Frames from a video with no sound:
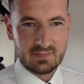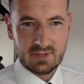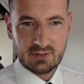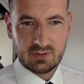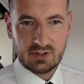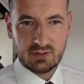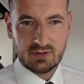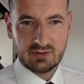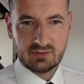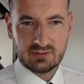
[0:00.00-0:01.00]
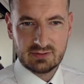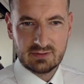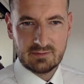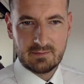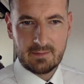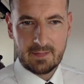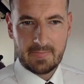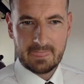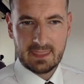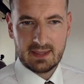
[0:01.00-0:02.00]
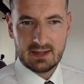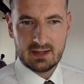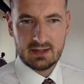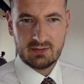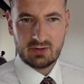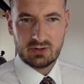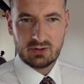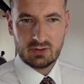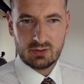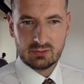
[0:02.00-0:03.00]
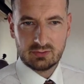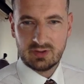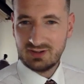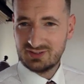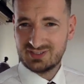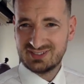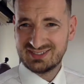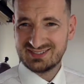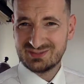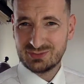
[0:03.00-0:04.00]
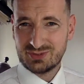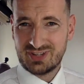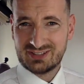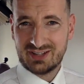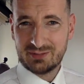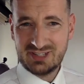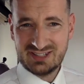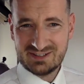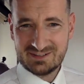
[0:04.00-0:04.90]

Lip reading: How do I know this? If I go to this, would that tell me?